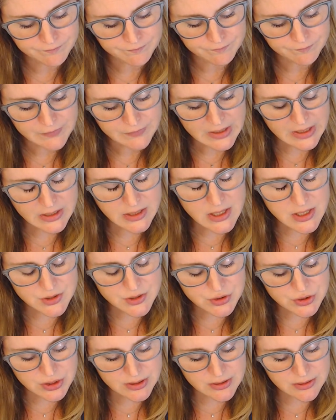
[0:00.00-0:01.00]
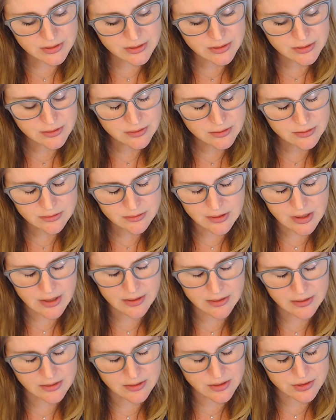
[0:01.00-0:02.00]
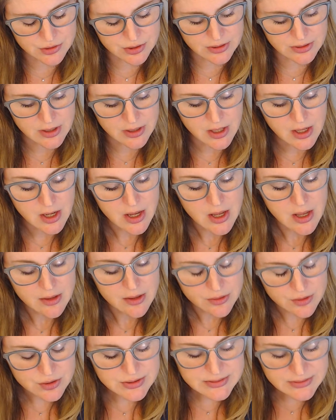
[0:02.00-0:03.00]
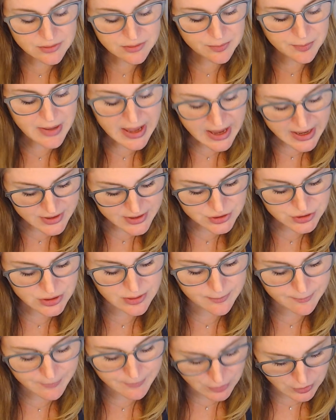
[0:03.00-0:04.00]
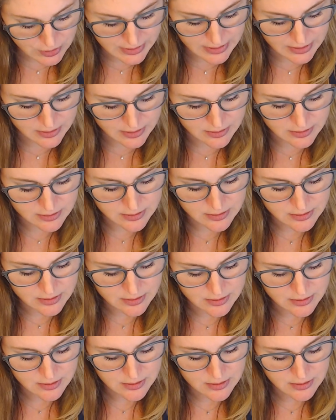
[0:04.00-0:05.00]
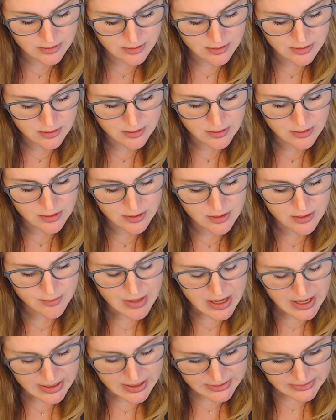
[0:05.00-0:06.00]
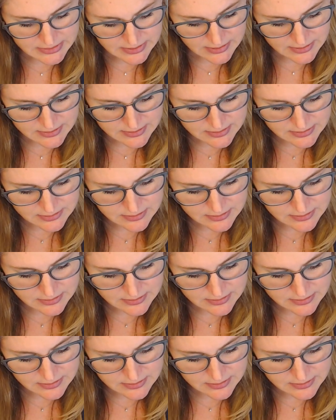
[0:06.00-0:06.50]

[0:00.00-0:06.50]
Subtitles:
ignition, not ignition. There's still passion burning behind it.